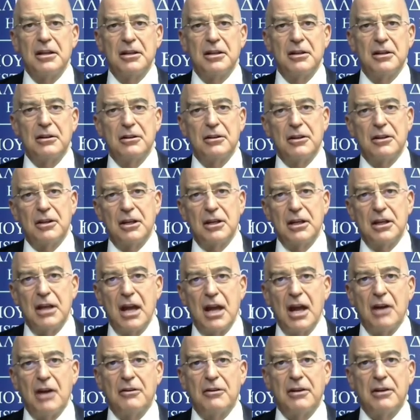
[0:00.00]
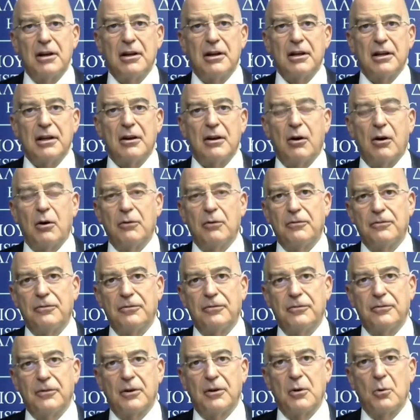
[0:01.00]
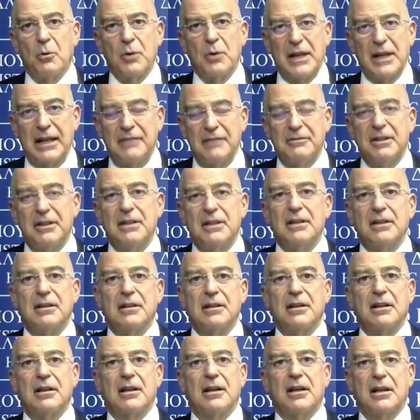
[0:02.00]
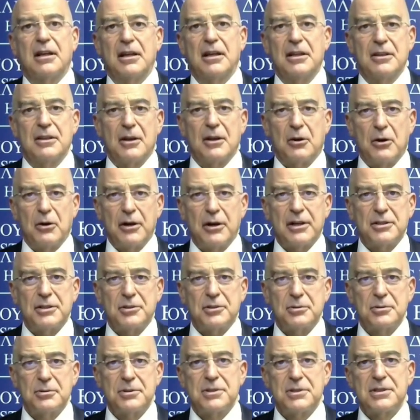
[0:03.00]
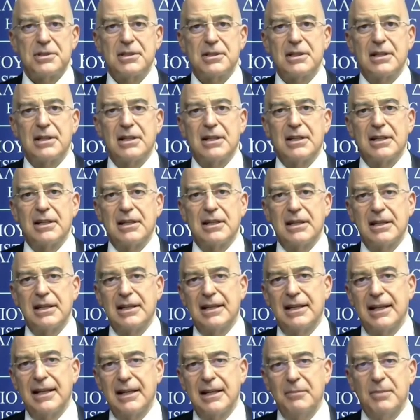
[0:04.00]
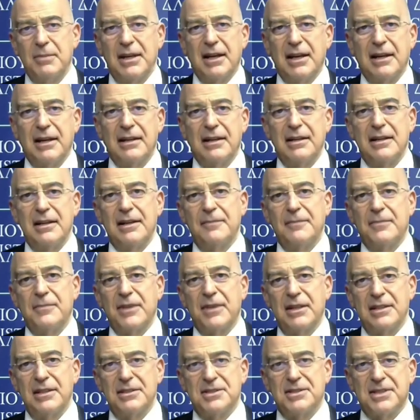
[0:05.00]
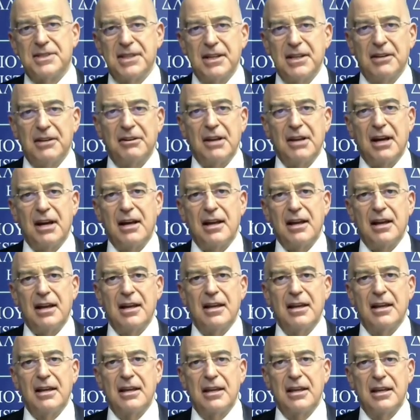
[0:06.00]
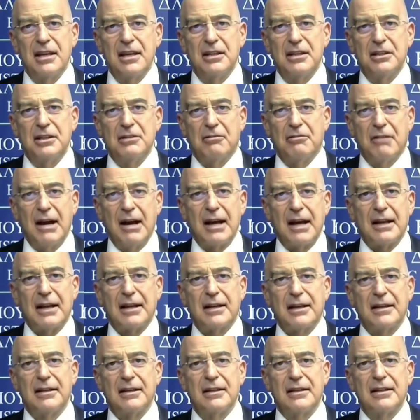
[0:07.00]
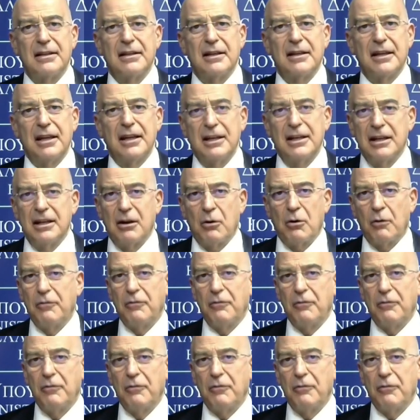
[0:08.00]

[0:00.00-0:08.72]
in the area of we live in the Caucasus, in Libya, in Syria, in Iraq, in